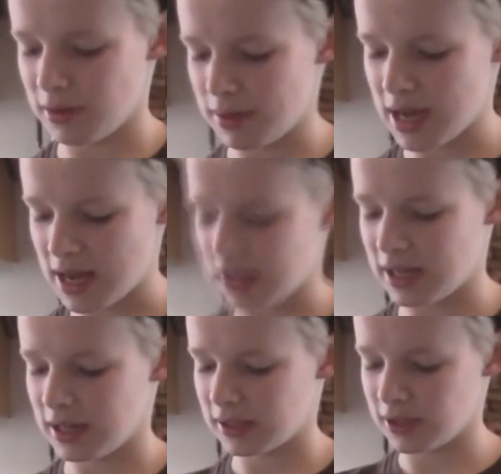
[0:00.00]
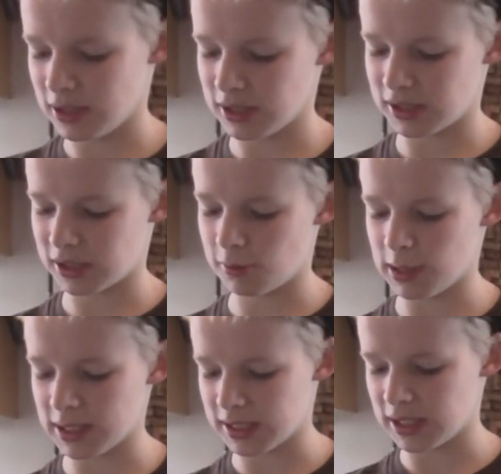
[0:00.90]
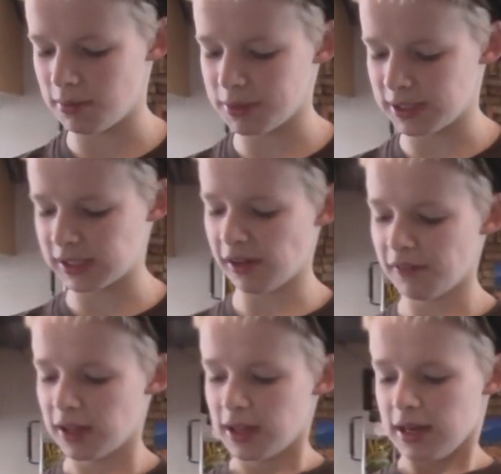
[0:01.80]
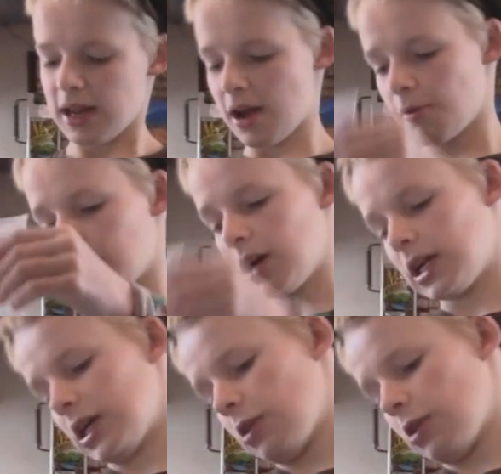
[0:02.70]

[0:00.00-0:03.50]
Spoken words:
in a bag. So you just squeeze it up and stuff. Now we're going